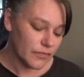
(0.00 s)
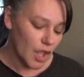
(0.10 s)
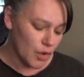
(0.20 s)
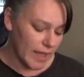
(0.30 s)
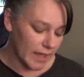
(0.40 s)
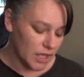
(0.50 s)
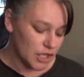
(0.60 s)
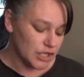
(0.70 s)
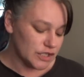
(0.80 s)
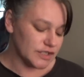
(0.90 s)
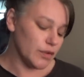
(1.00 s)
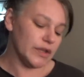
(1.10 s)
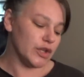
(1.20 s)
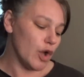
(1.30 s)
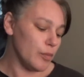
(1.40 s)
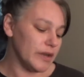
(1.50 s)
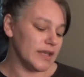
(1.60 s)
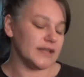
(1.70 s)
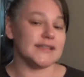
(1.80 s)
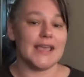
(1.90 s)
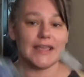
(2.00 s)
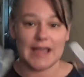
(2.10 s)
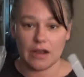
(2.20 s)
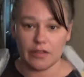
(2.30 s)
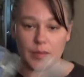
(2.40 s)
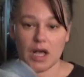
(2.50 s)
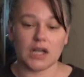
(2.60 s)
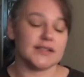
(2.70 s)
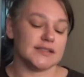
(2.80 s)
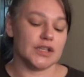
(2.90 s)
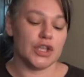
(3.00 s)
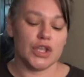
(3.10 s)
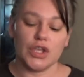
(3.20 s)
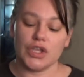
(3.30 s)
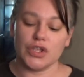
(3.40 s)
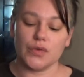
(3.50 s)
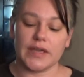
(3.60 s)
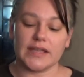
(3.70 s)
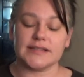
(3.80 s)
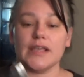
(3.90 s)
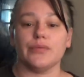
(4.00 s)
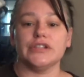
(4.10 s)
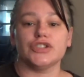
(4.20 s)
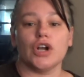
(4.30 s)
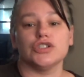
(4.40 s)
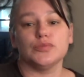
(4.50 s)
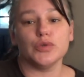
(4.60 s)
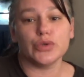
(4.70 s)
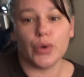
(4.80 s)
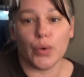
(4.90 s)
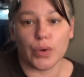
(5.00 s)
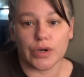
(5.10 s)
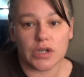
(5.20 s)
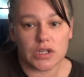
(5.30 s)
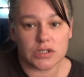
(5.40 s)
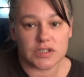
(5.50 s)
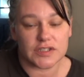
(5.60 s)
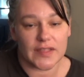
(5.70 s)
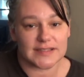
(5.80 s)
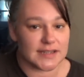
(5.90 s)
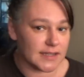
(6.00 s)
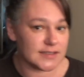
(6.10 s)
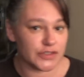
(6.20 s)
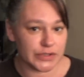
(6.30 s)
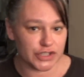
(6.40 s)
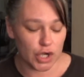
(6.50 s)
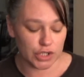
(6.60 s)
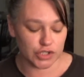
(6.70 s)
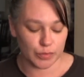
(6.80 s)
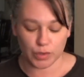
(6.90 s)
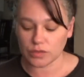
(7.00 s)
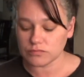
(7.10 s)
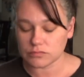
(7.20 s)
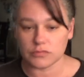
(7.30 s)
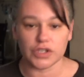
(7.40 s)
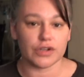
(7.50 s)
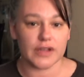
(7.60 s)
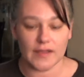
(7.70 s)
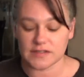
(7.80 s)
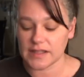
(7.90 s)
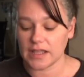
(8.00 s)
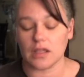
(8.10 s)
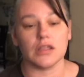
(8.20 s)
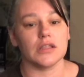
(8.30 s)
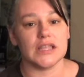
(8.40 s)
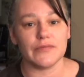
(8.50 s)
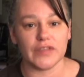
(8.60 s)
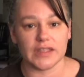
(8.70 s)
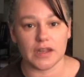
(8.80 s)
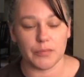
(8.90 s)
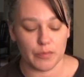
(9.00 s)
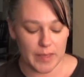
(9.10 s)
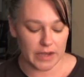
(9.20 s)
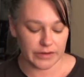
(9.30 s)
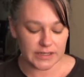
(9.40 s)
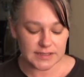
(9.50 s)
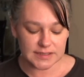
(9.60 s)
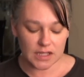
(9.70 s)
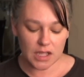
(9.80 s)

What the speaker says: Okay, so when you open it and take it out of the box, you get a rechargeable cord. So that's nice, it's rechargeable. You don't have to like keep filling it up with batteries.